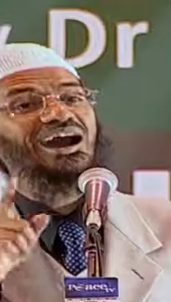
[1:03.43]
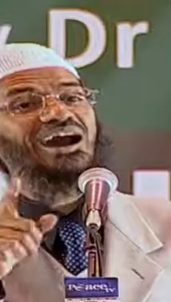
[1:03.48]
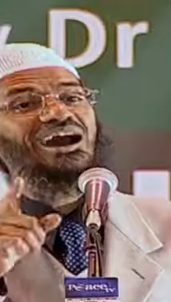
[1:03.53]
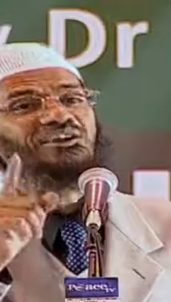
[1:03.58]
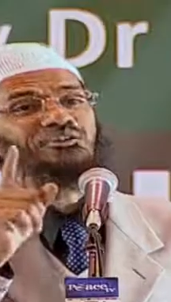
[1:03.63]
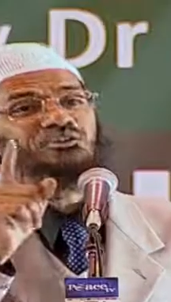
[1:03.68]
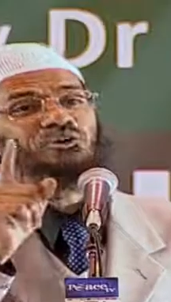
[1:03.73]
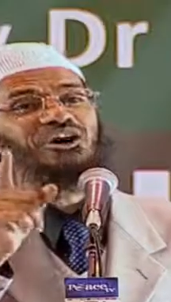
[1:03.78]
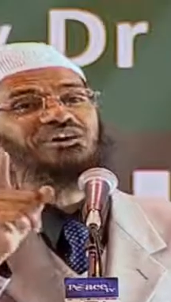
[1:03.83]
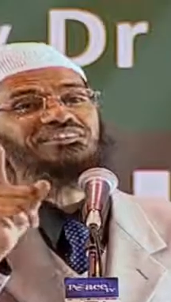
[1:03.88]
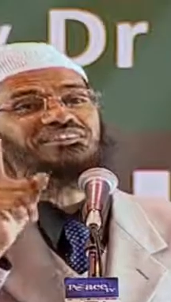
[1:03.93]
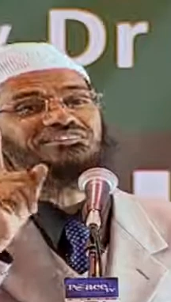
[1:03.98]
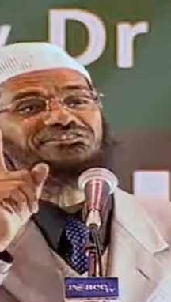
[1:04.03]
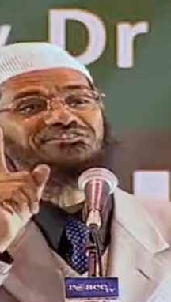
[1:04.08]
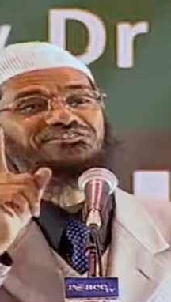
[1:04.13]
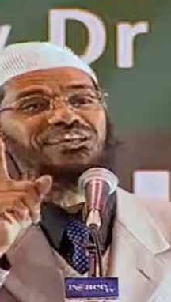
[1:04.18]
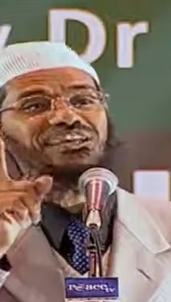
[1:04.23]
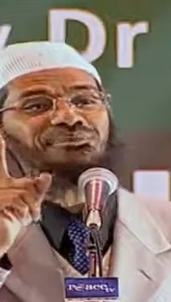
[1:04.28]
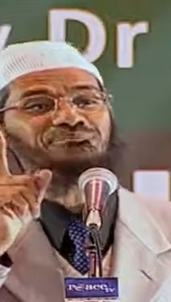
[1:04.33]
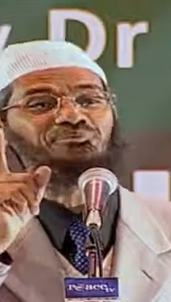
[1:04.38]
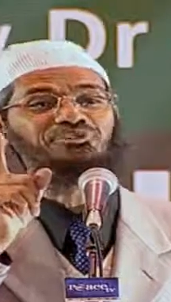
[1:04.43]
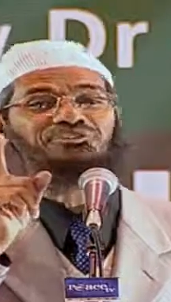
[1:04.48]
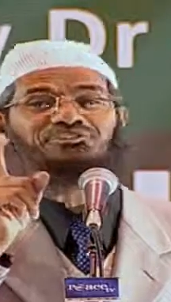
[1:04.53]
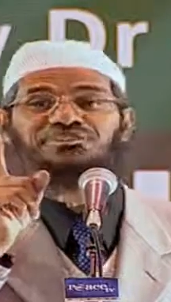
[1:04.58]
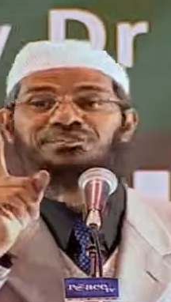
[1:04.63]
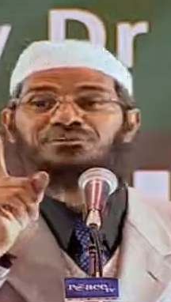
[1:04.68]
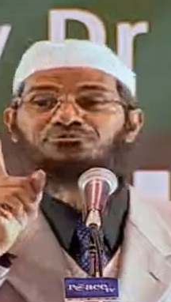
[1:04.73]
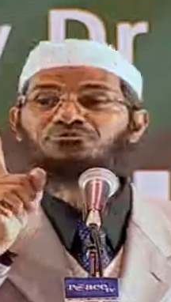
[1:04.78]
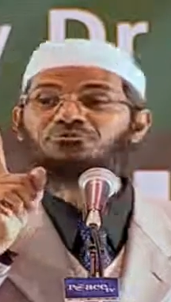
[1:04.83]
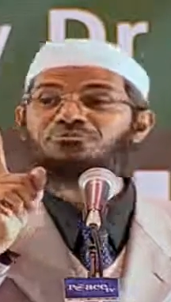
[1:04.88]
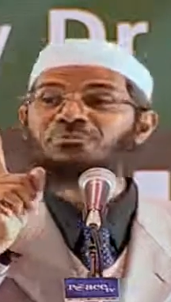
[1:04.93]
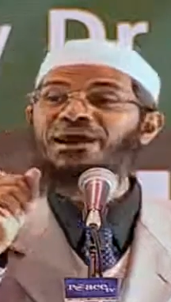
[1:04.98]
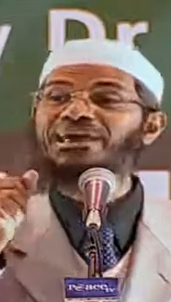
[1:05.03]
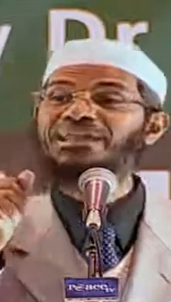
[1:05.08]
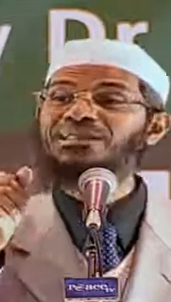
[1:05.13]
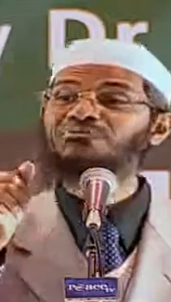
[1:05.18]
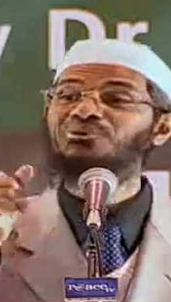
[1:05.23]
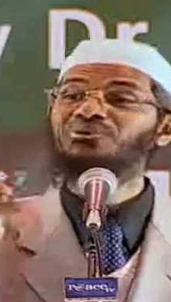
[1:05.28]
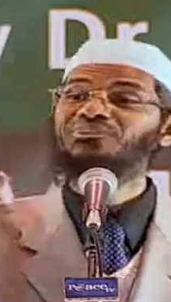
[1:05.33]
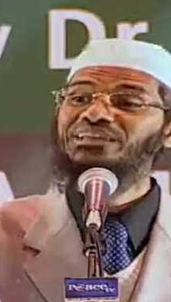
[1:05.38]
You are the same Muslim who marry
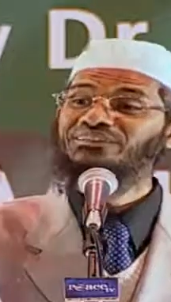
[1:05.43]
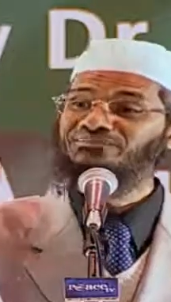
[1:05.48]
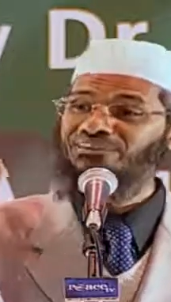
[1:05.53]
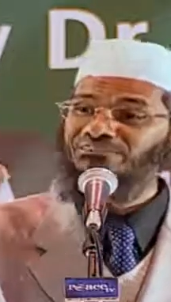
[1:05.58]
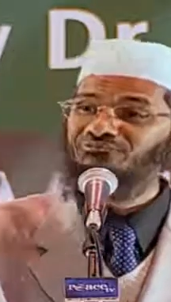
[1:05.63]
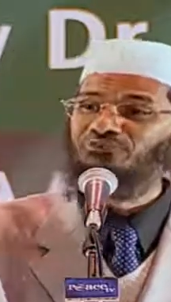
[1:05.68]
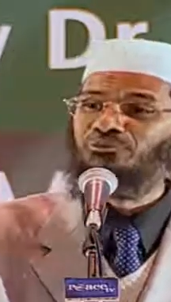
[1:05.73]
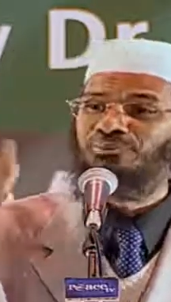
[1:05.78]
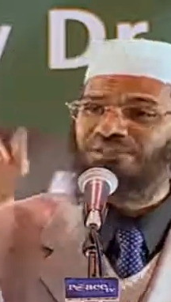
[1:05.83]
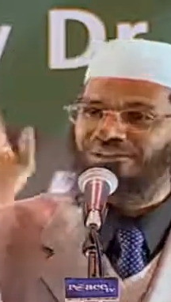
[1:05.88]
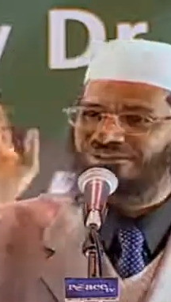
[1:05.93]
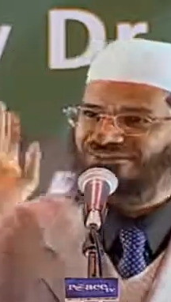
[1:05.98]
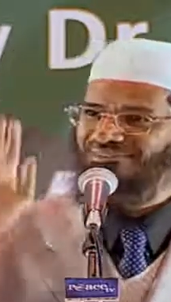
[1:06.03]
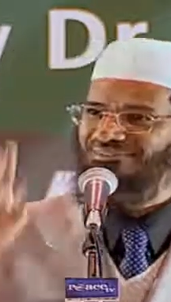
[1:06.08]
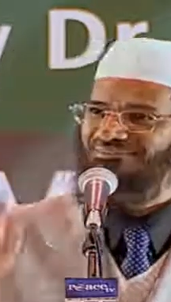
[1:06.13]
more than one woman.